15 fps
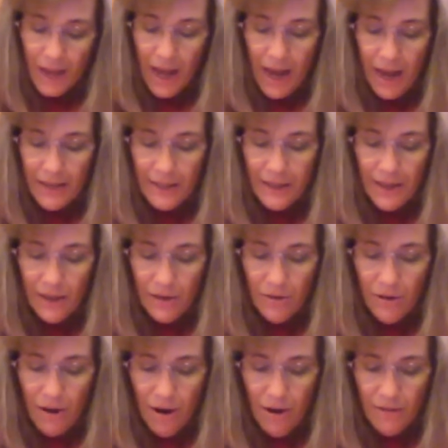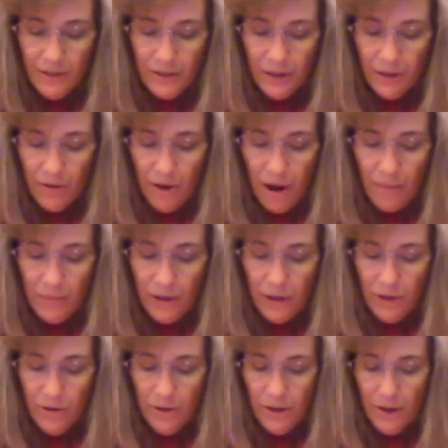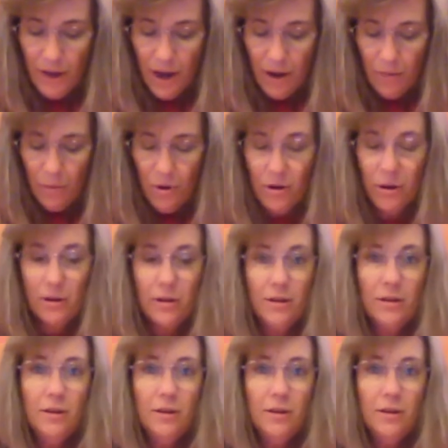I sent you to harvest a crop that you did not work.